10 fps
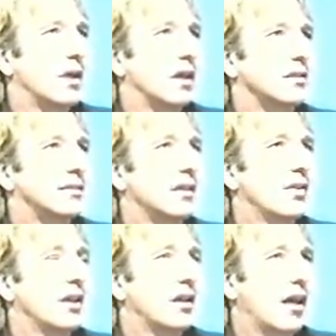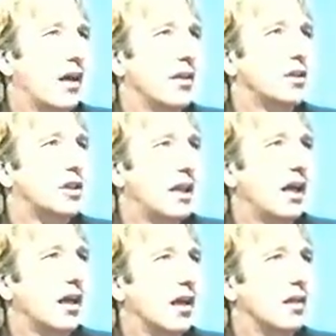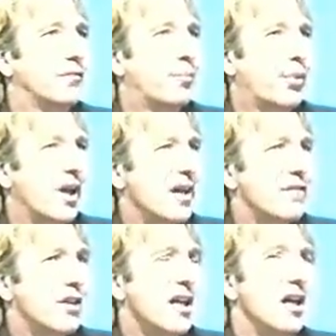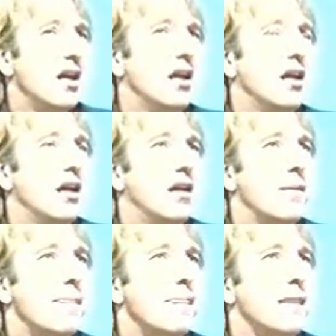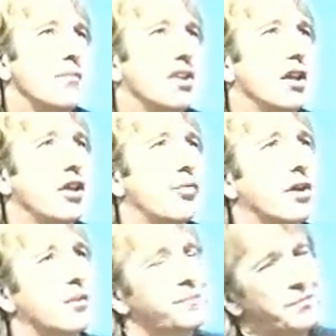And so he encouraged that kind of bravery. The only real